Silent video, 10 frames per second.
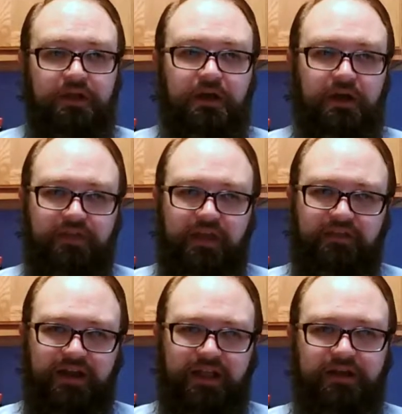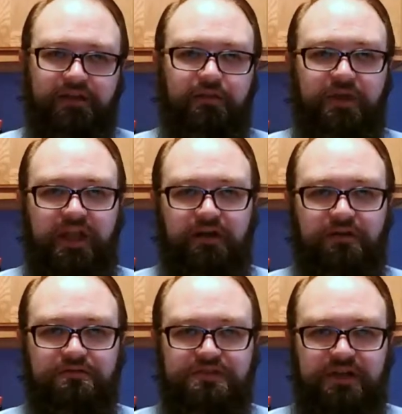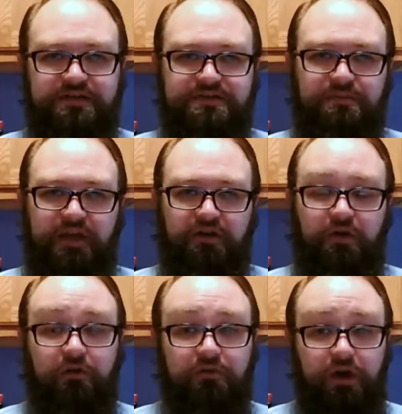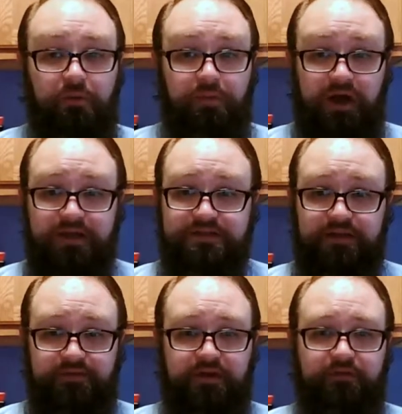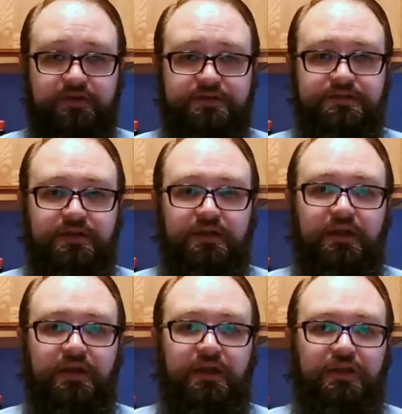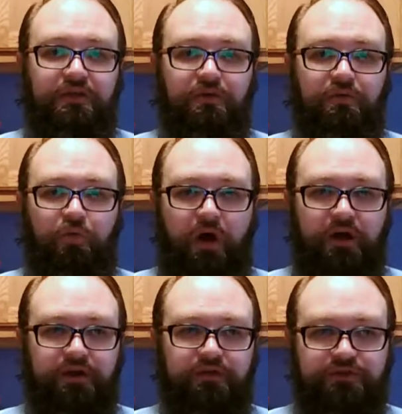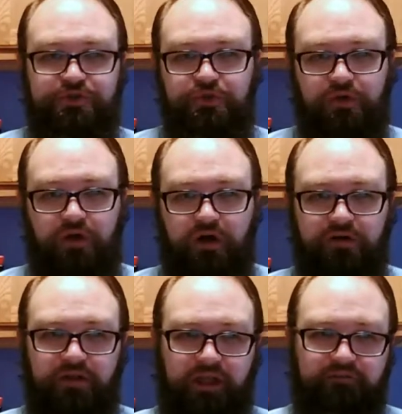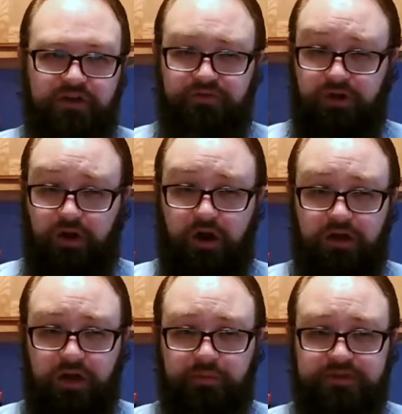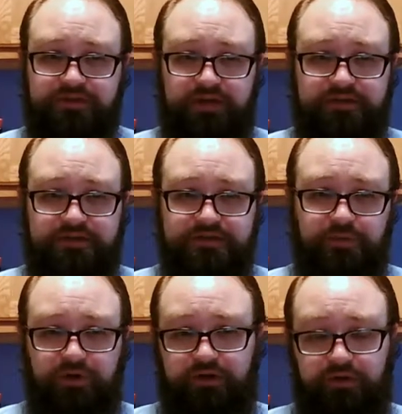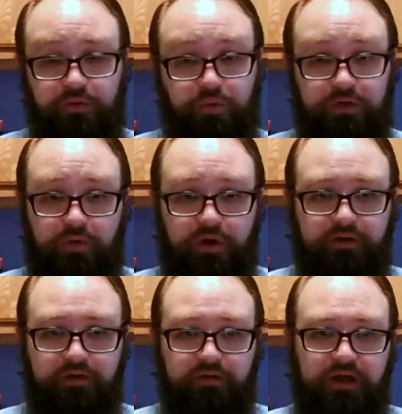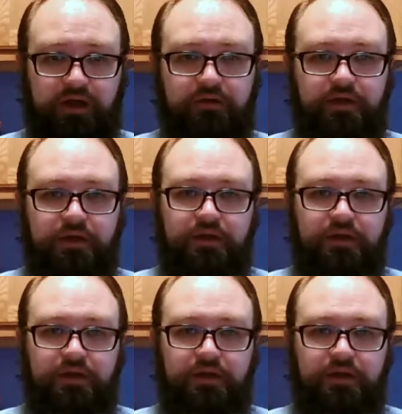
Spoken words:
On the other hand, the mechanical changes make an overall positive difference. You don't wander for too long, even if there are a couple sections where you will wander around.